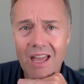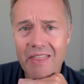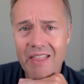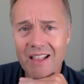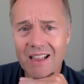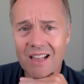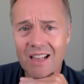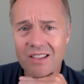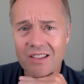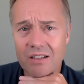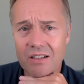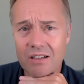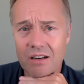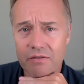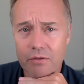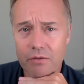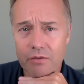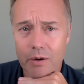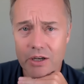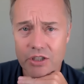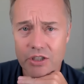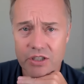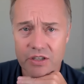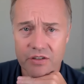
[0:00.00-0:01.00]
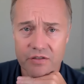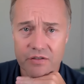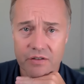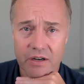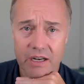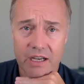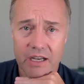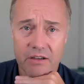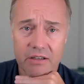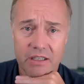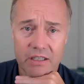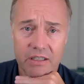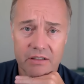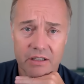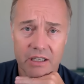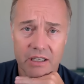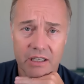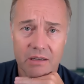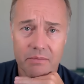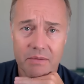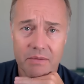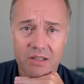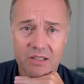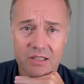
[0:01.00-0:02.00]
I think that's enough questions for now. I didn't
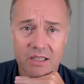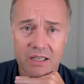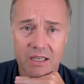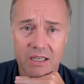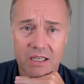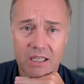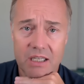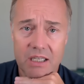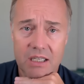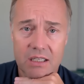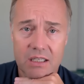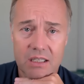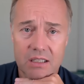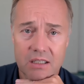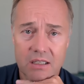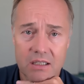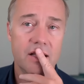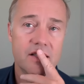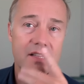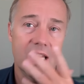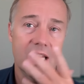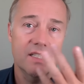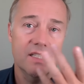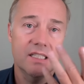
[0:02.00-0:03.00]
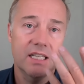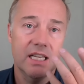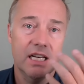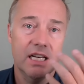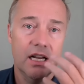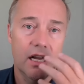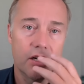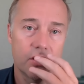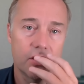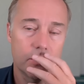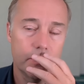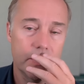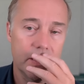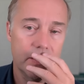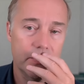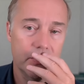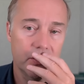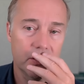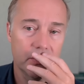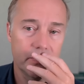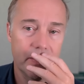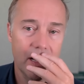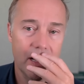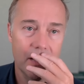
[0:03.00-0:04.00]
think I missed any. It's nice to get 100
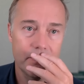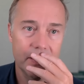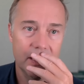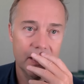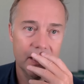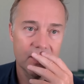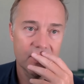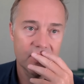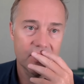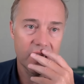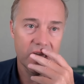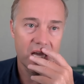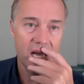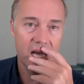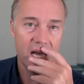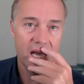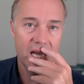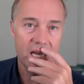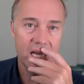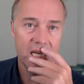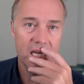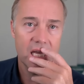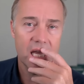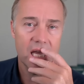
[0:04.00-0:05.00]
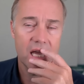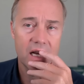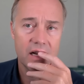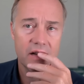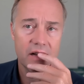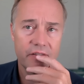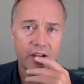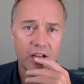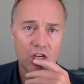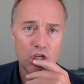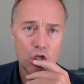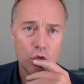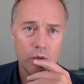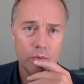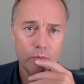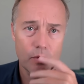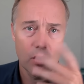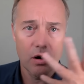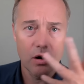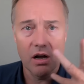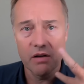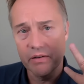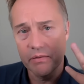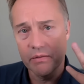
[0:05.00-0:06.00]
people to pop in and say hi. And if I do
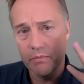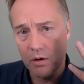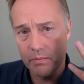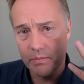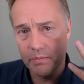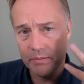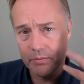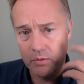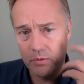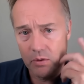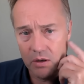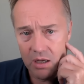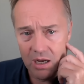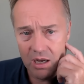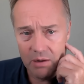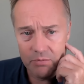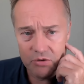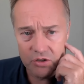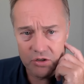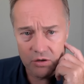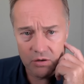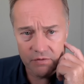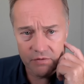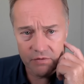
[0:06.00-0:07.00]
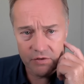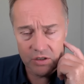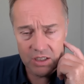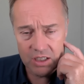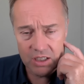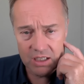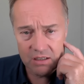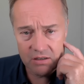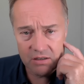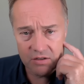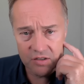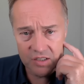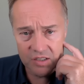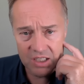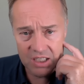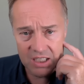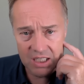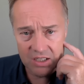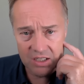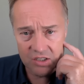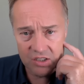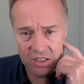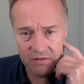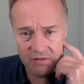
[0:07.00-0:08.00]
it more often, more people will come. So if you did
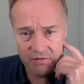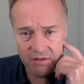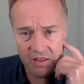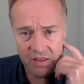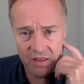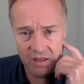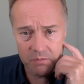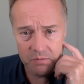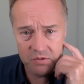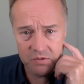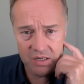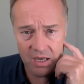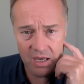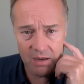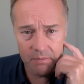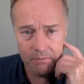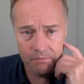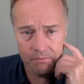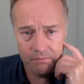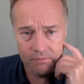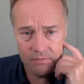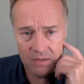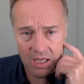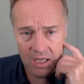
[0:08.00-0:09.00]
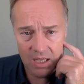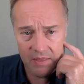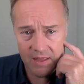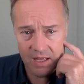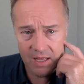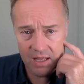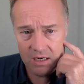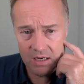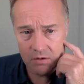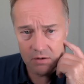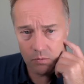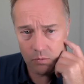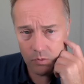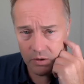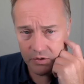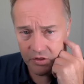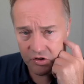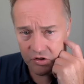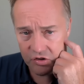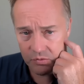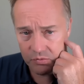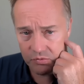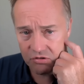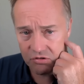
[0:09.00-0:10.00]
see this, give a thumbs up. And then
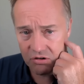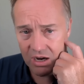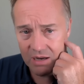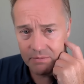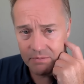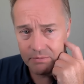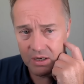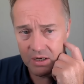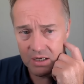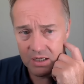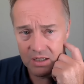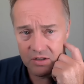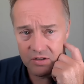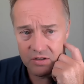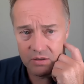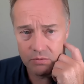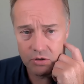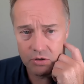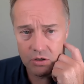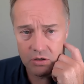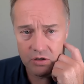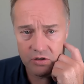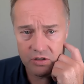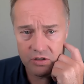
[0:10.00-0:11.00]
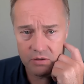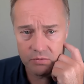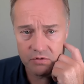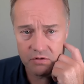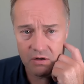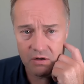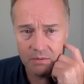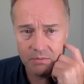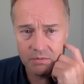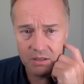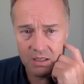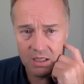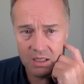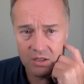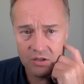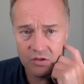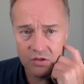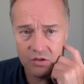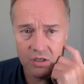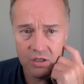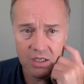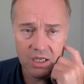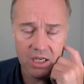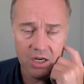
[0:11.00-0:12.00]
where the subscribe button is, I'm sure you're subscribed to
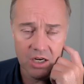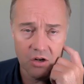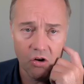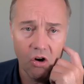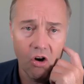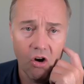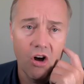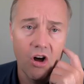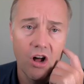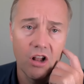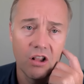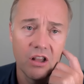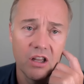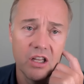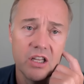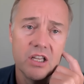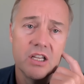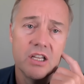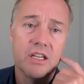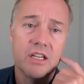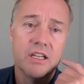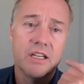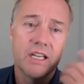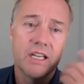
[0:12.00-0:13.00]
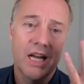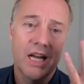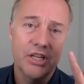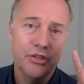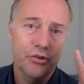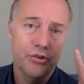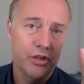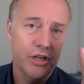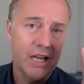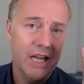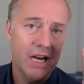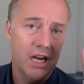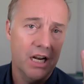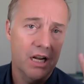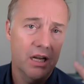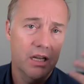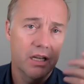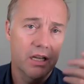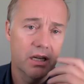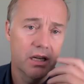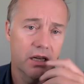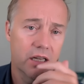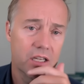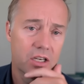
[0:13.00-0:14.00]
this. You can hit all and you'll get
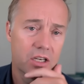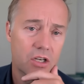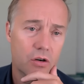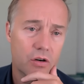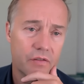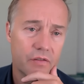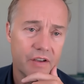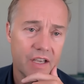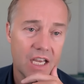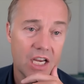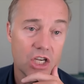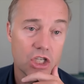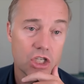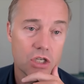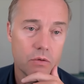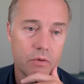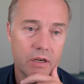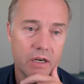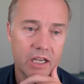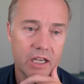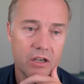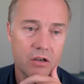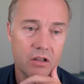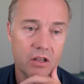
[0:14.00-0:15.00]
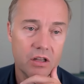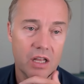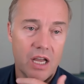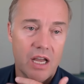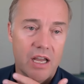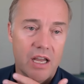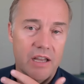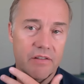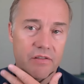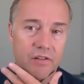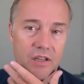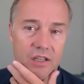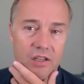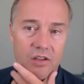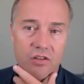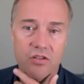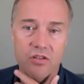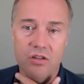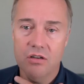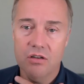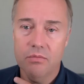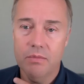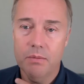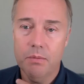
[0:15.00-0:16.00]
a, a, notification when I go live.
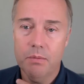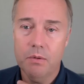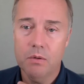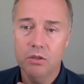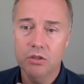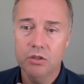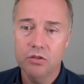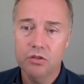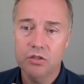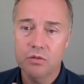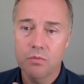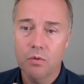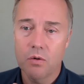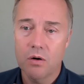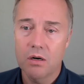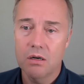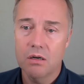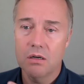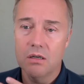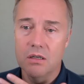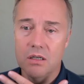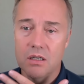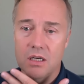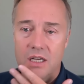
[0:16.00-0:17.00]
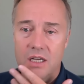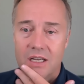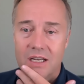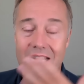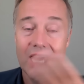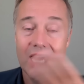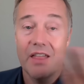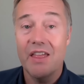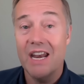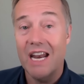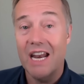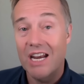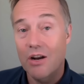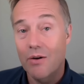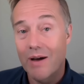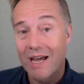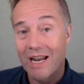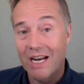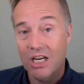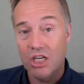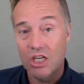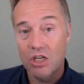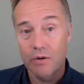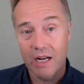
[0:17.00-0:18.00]
And so maybe we'll do some more. Now that I
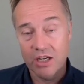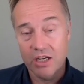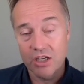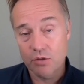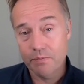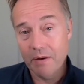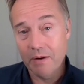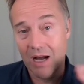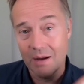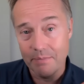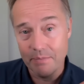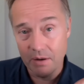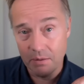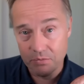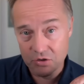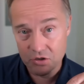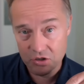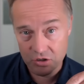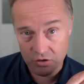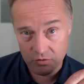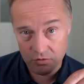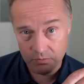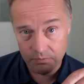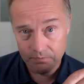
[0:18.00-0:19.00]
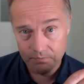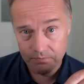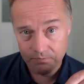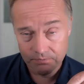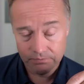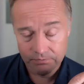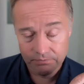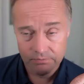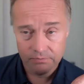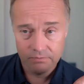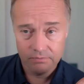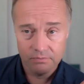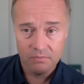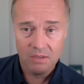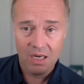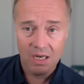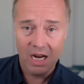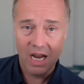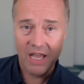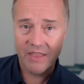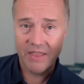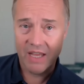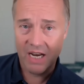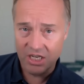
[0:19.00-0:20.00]
know how to do it, I just pop up Zoom
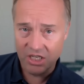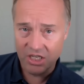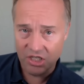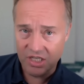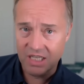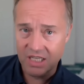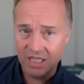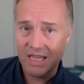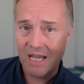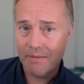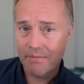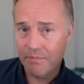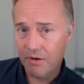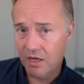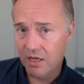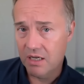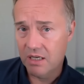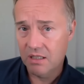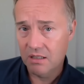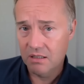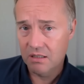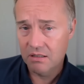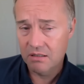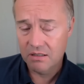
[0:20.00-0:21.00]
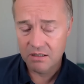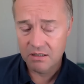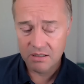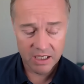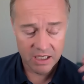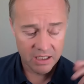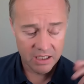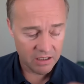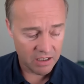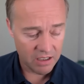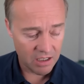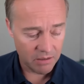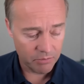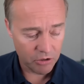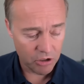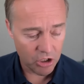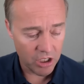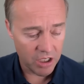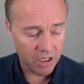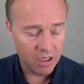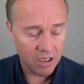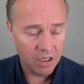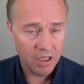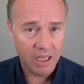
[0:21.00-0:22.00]
and then I just hit that button, Nick, and
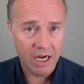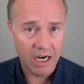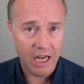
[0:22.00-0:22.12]
I'm good.